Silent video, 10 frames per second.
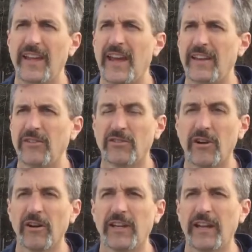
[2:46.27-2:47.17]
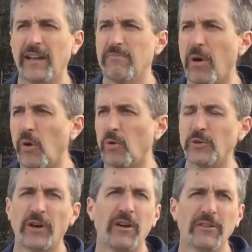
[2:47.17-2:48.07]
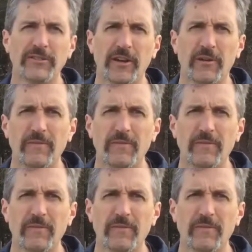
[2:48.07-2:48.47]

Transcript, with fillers: and you start getting mold also.